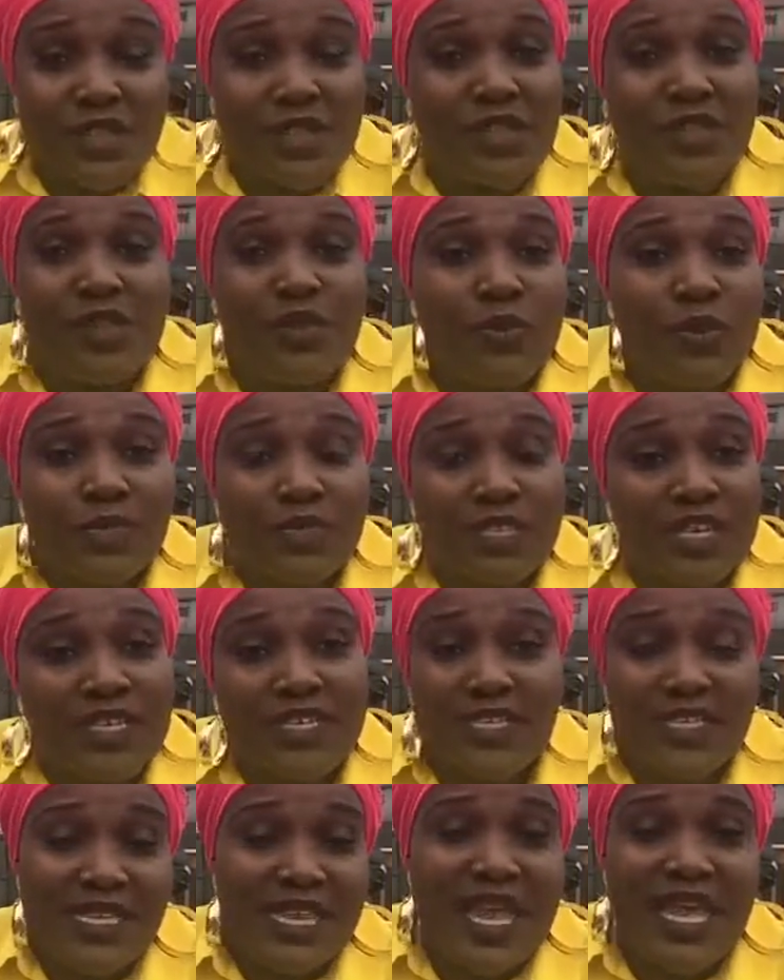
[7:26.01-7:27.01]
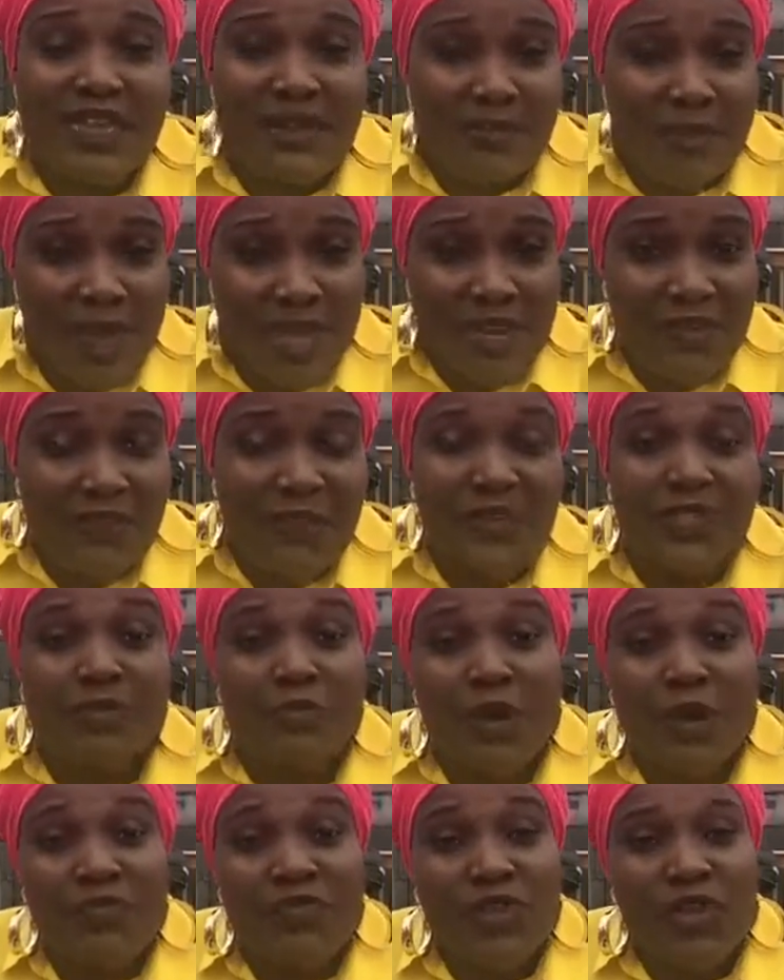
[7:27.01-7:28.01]
You would not see any benefits.
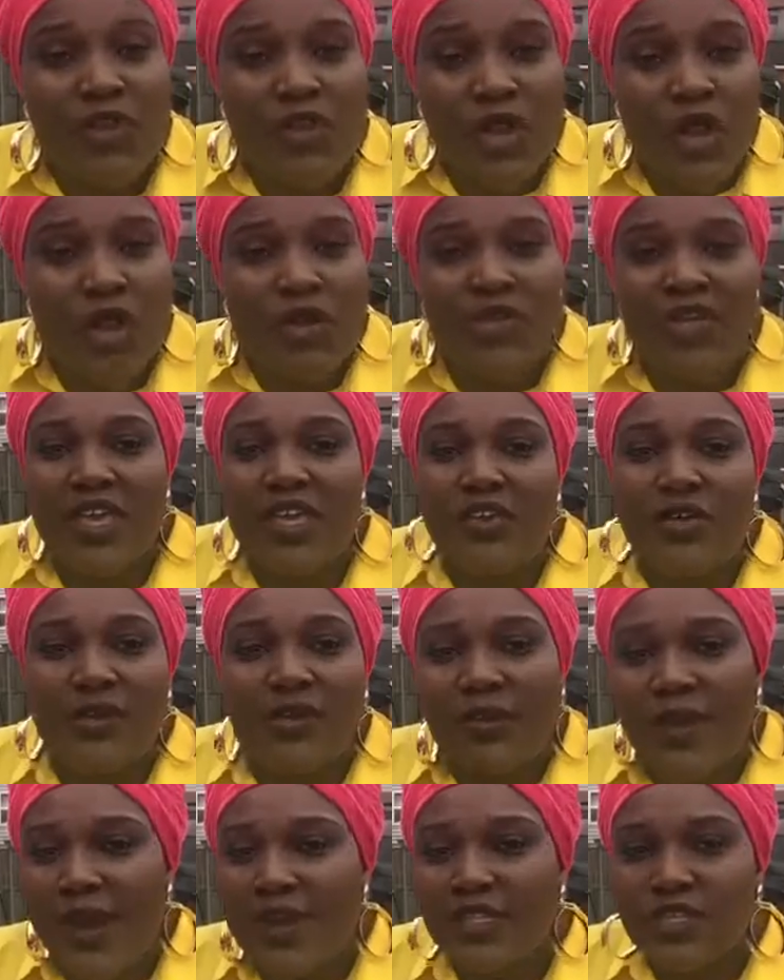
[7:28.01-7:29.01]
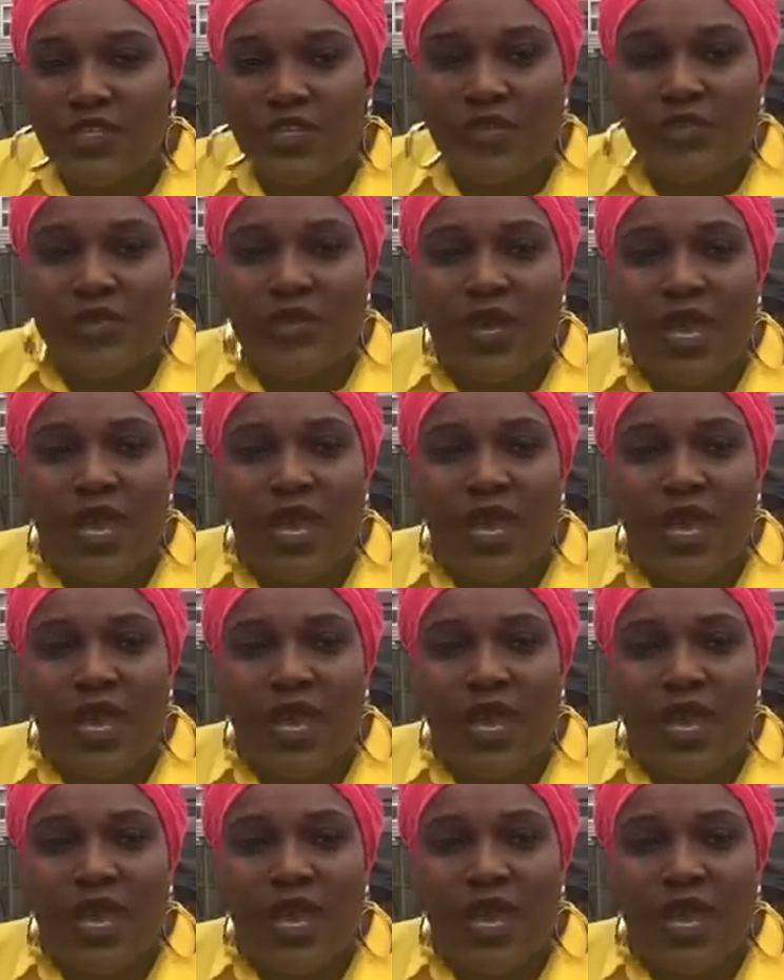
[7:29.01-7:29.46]
But if you know that you are ready to,